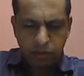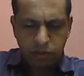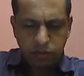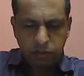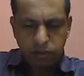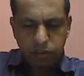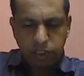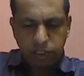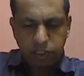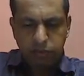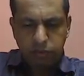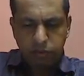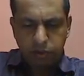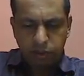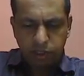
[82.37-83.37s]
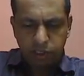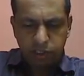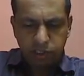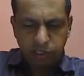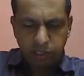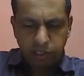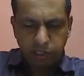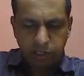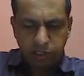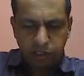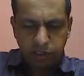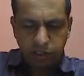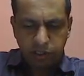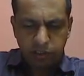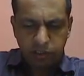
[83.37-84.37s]
the source gate voltage
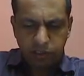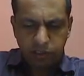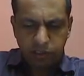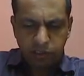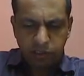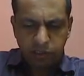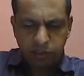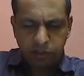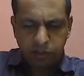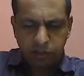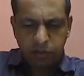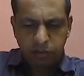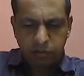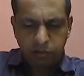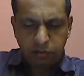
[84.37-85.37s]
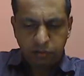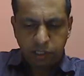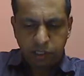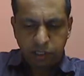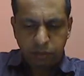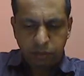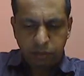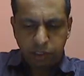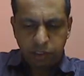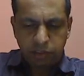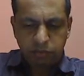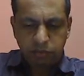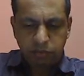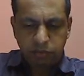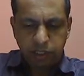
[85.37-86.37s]
is VDD
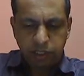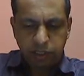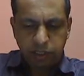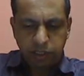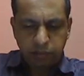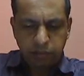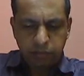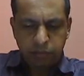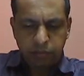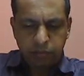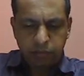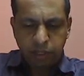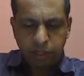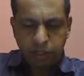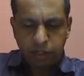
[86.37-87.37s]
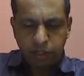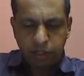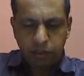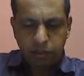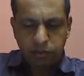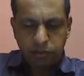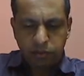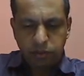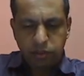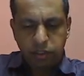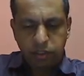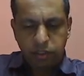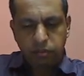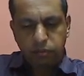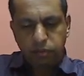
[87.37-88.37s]
minus Vi, and the
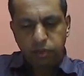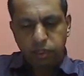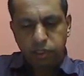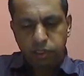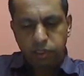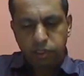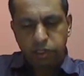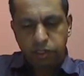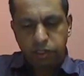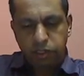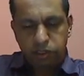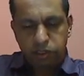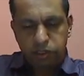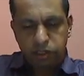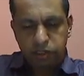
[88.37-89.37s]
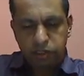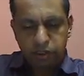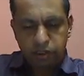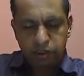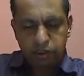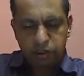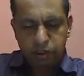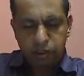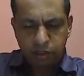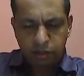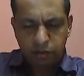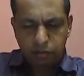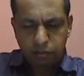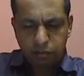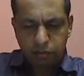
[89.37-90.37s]
source drain voltage is
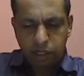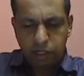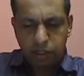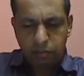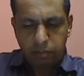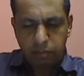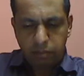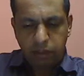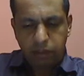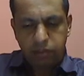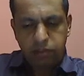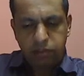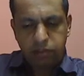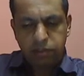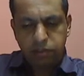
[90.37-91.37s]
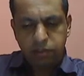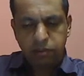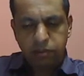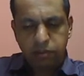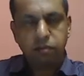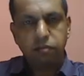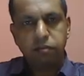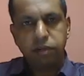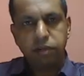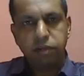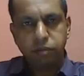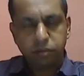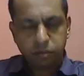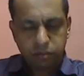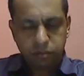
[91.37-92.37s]
VDD minus
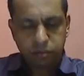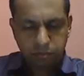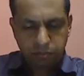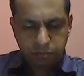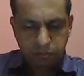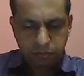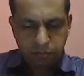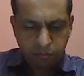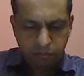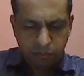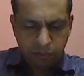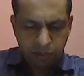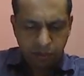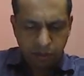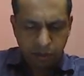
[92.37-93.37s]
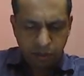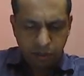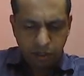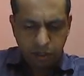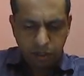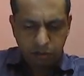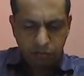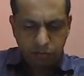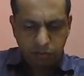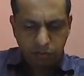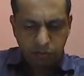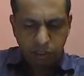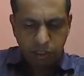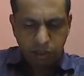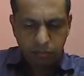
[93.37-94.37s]
Vo. And
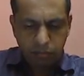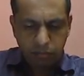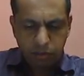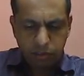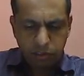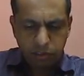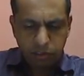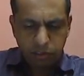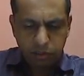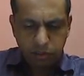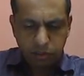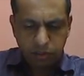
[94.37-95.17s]
for the NMOS,